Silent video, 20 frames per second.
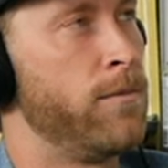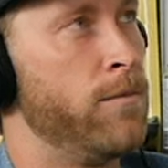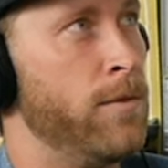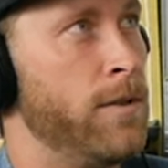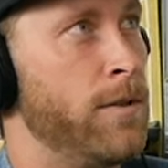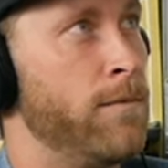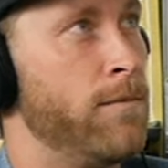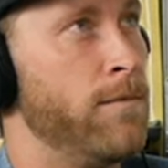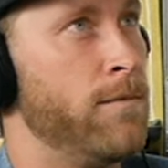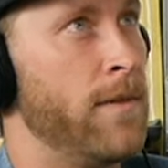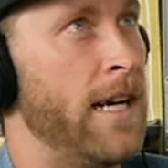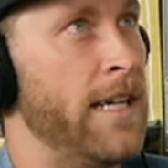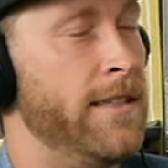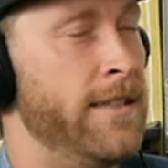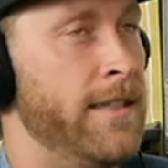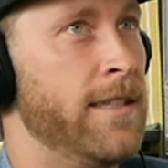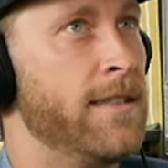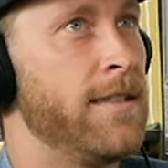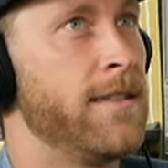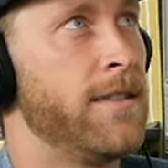with I
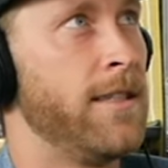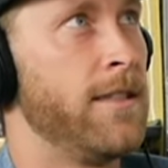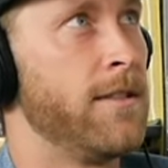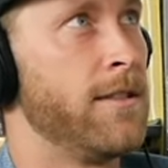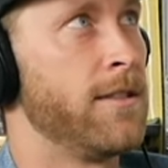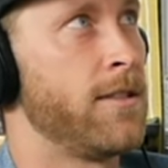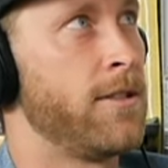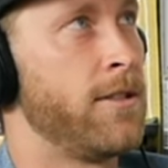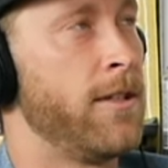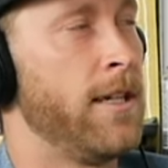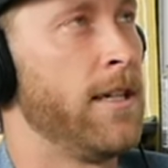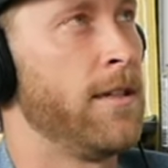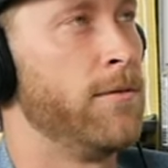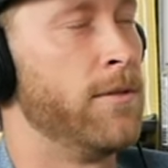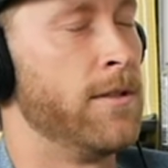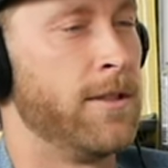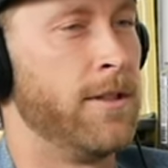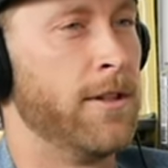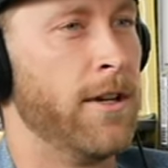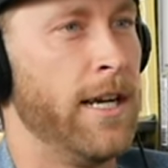did steal his trick,
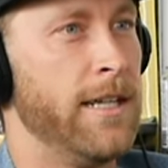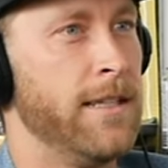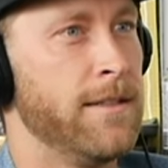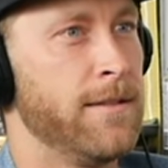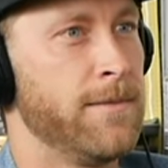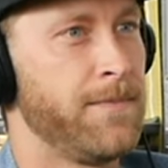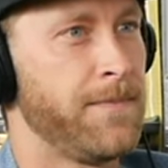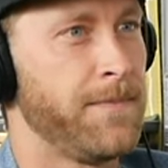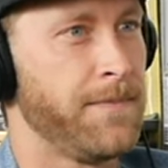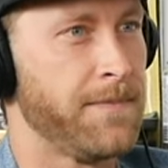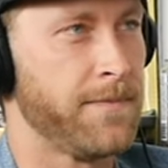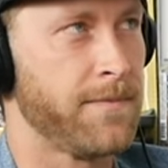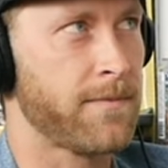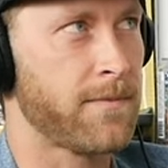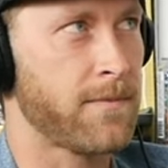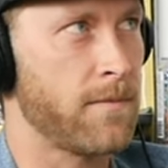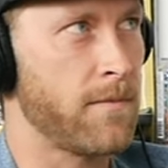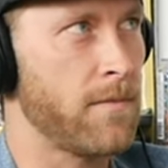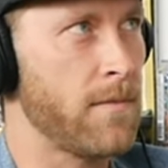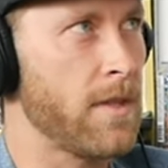was Graydon.
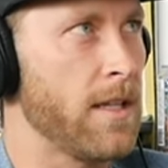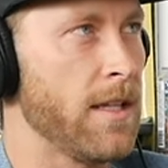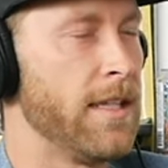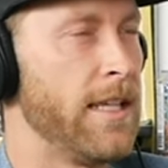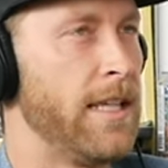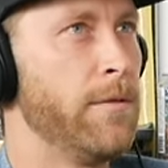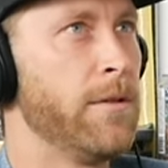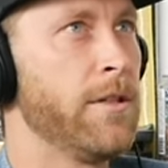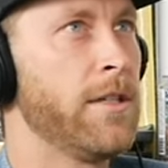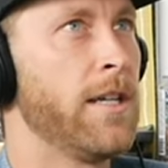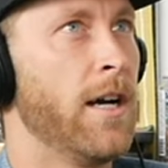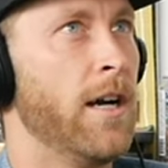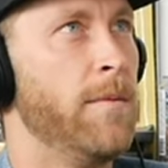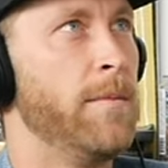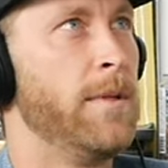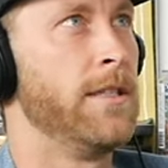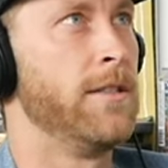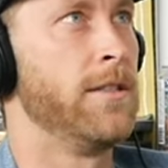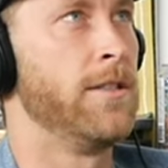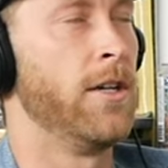He would come
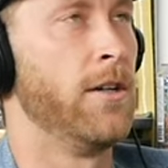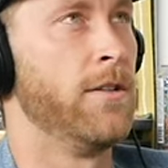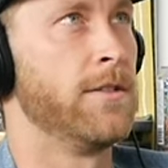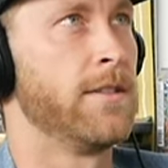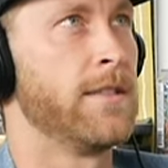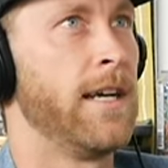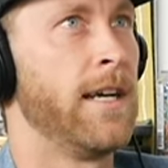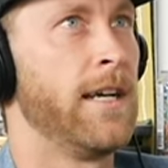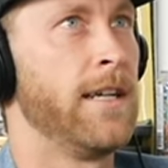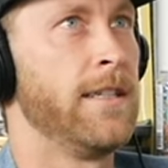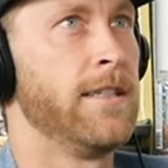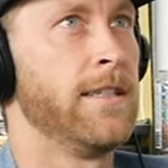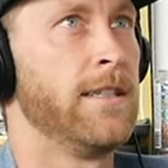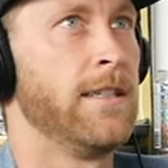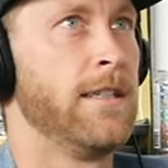in toe side,